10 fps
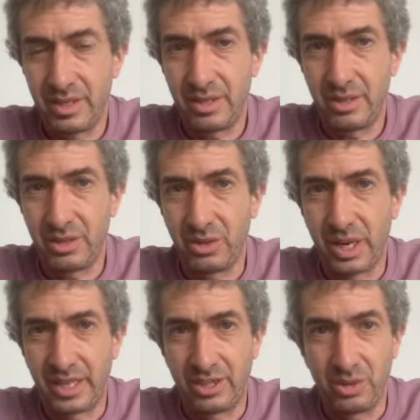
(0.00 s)
So I
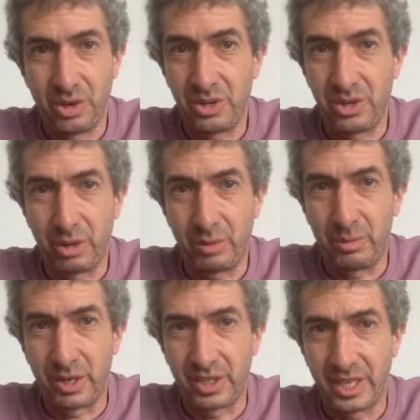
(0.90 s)
could do all the normal
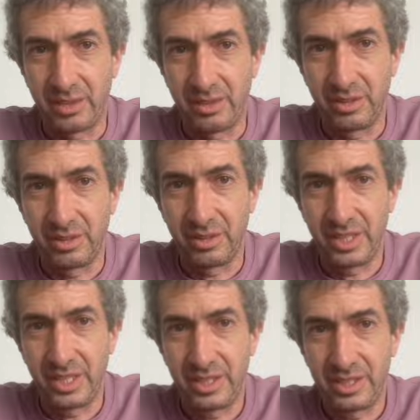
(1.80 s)
Markdown
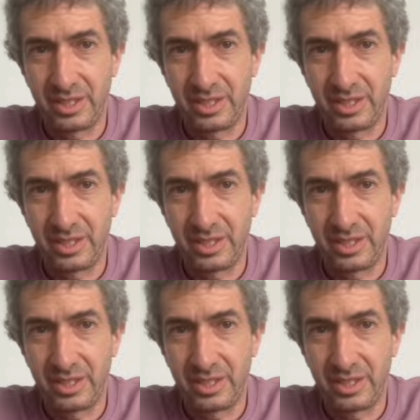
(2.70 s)
things.